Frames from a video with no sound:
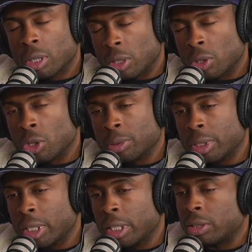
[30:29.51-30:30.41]
You know what I'm
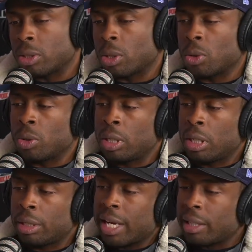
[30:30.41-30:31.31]
saying? So
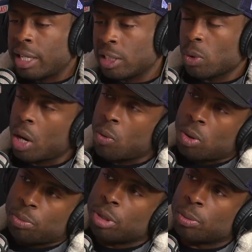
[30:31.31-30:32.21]
that's what I
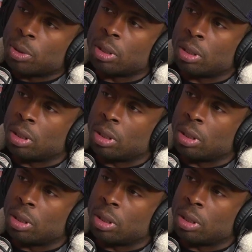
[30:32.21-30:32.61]
want people to